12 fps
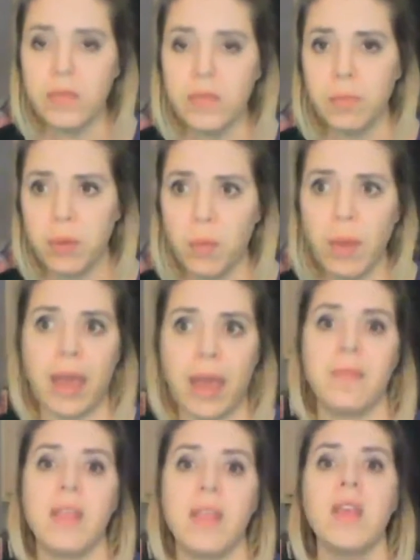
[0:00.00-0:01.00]

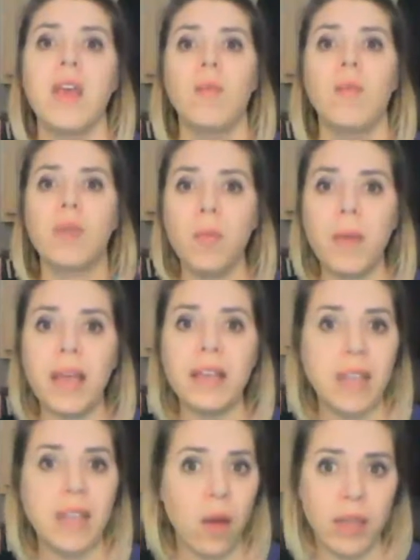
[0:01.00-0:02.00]
ProPay. ProPay
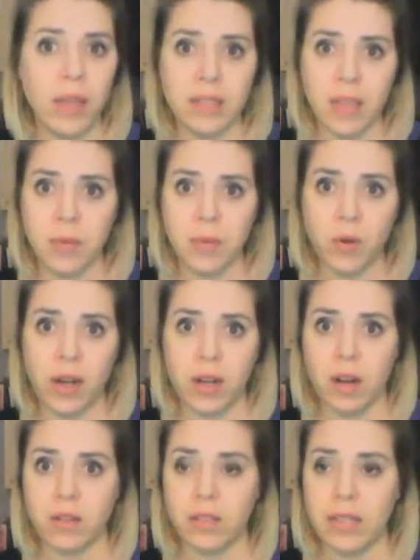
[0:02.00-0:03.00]
is how we accept credit
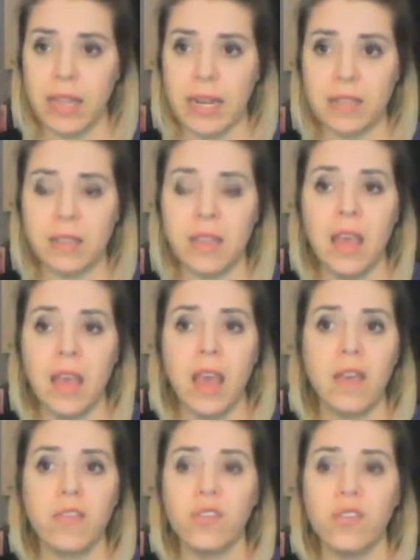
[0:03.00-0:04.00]
cards, ladies.
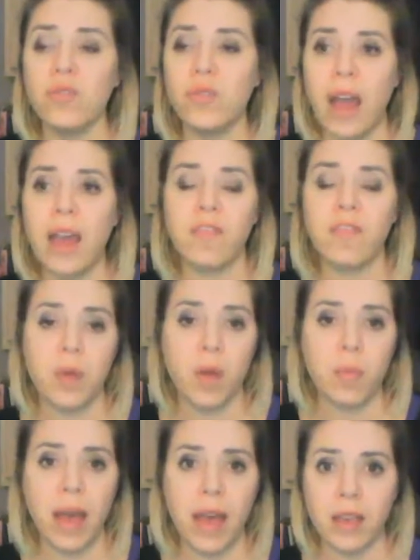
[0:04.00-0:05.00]
If you do not have
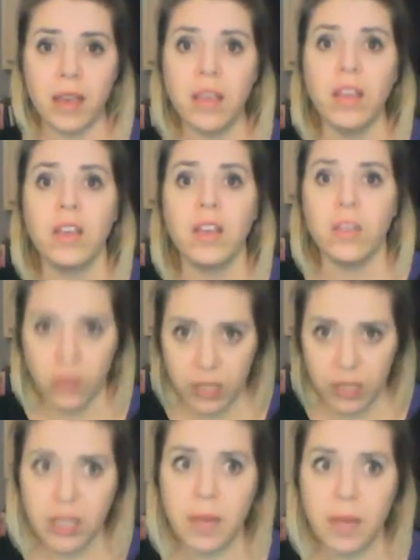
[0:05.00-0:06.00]
ProPay, you need
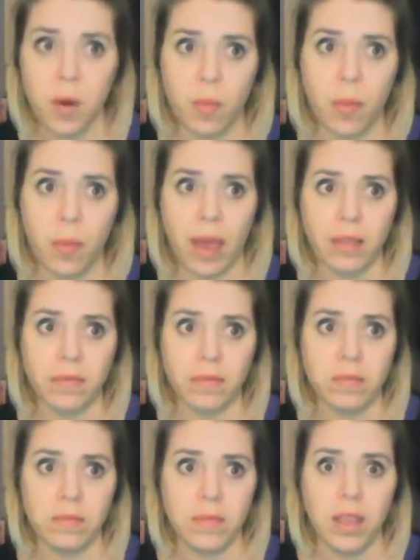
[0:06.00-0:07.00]
to get ProPay.
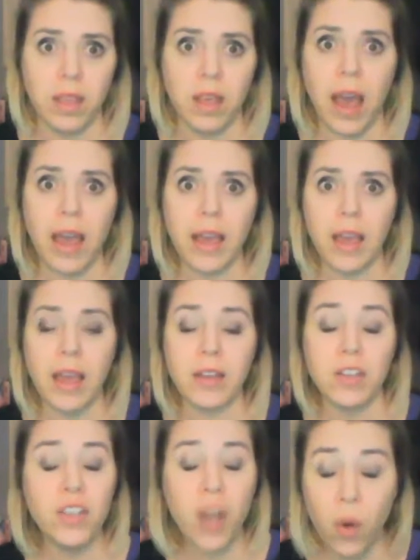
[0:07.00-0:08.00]
I
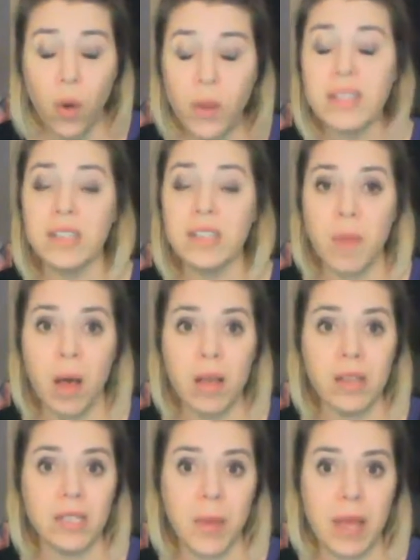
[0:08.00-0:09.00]
know it's a small
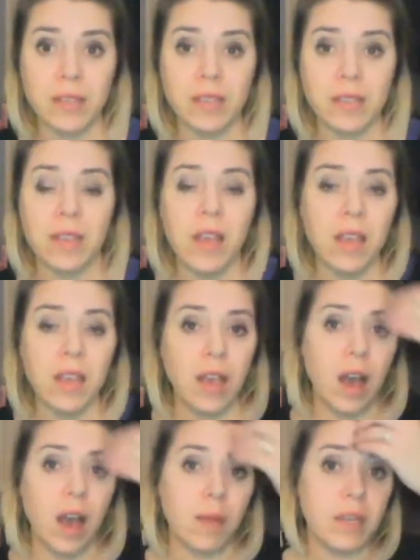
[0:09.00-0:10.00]
expense.
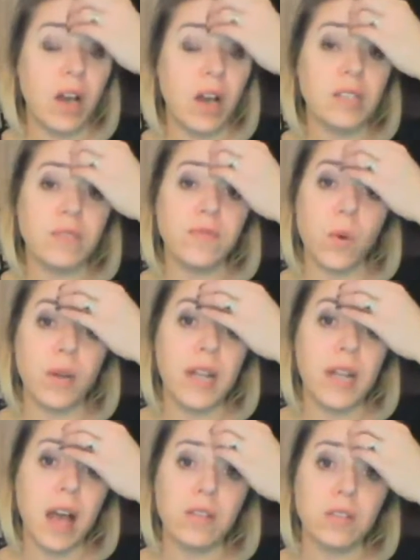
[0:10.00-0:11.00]
It costs
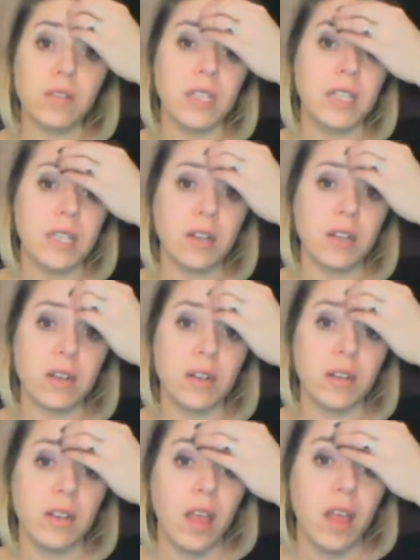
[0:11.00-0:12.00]
$40 a
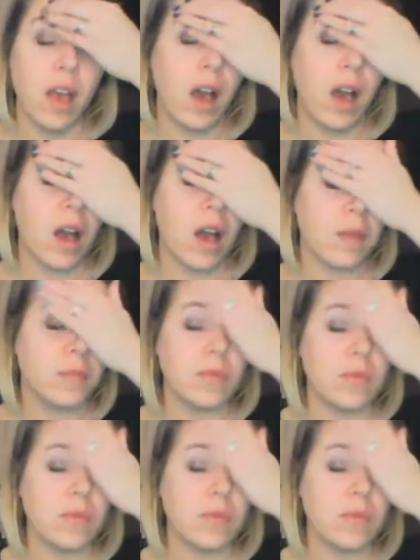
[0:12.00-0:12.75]
year. I